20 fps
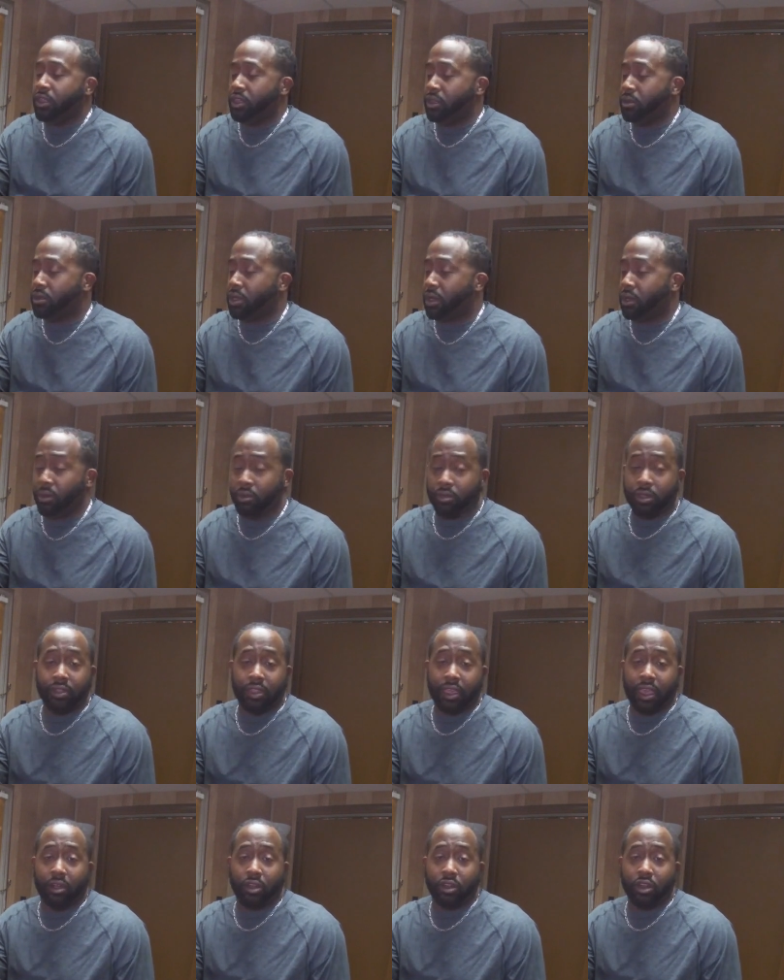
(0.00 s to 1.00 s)
you know that
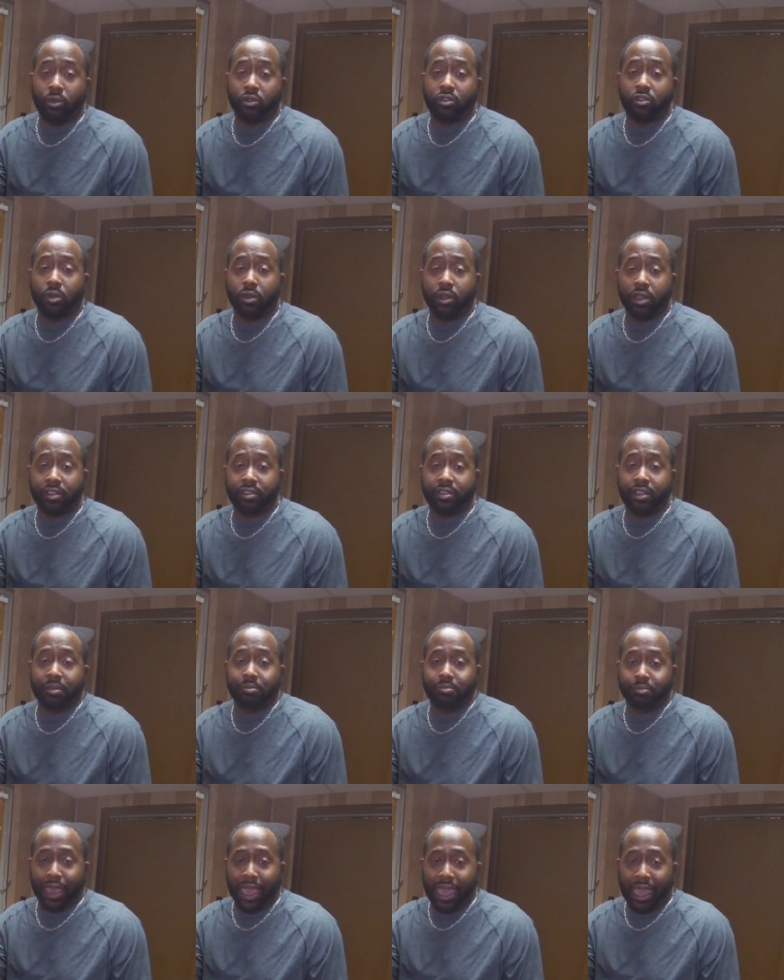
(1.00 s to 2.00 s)
they are notoriously
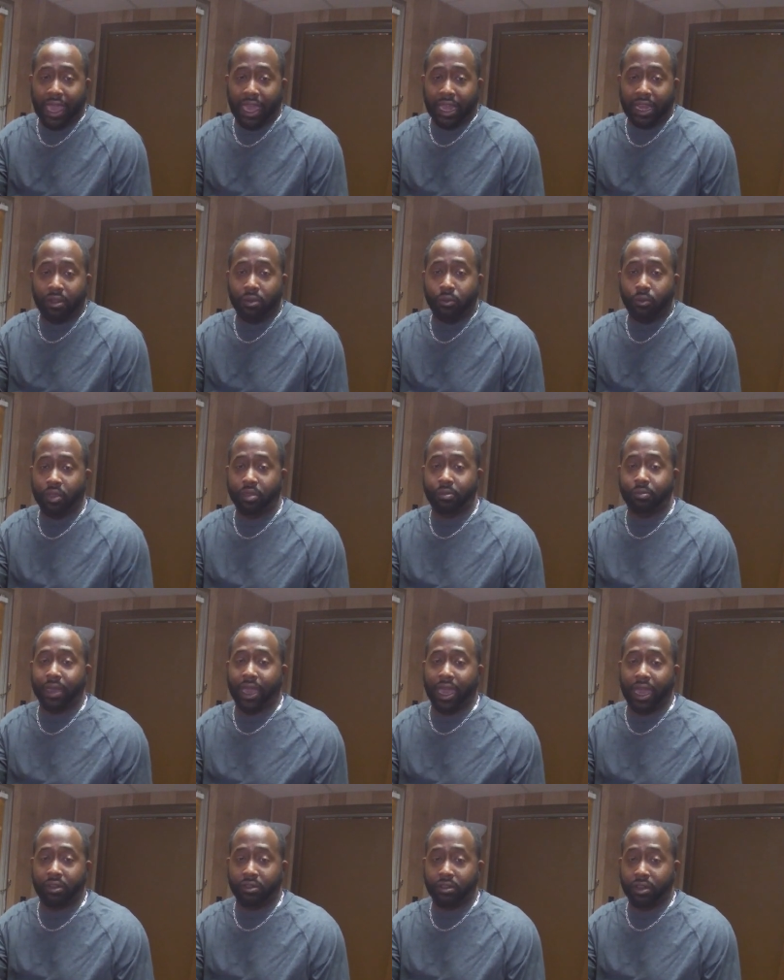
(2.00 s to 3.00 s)
bad with
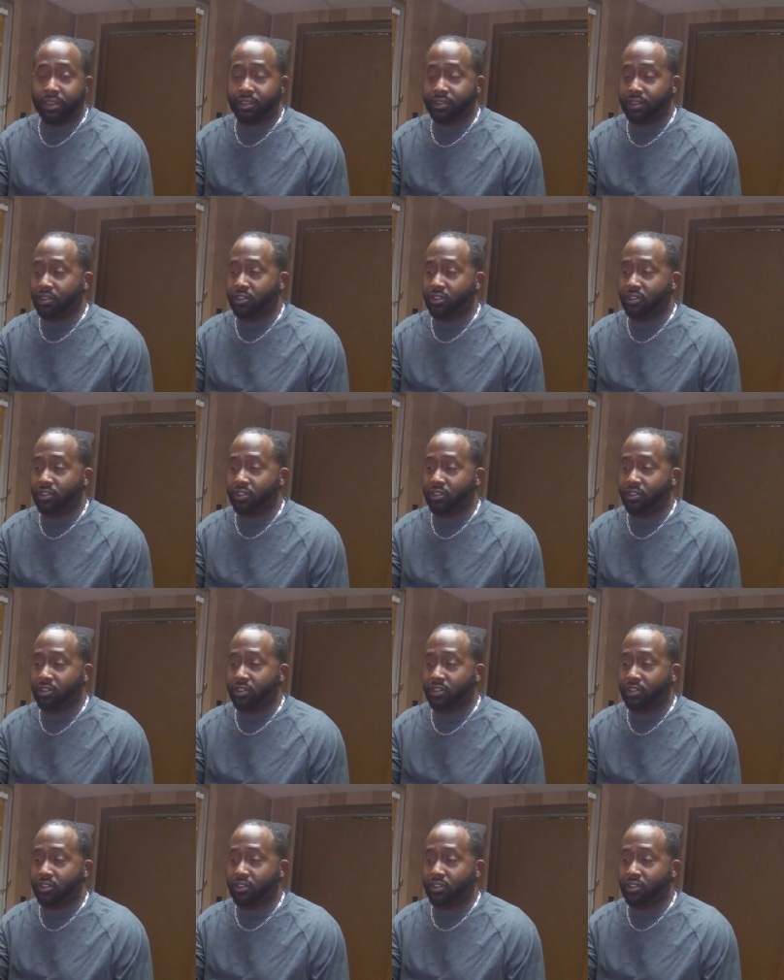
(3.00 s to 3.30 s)
batteries.